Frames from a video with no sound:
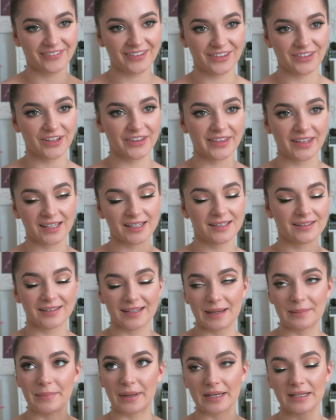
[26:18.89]
Not that
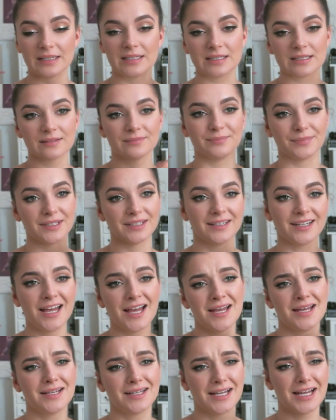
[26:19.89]
that matters, but
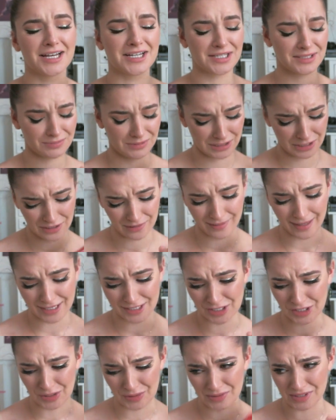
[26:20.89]
I just want to go back
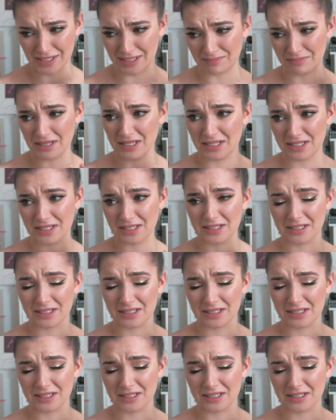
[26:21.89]
to Christmas.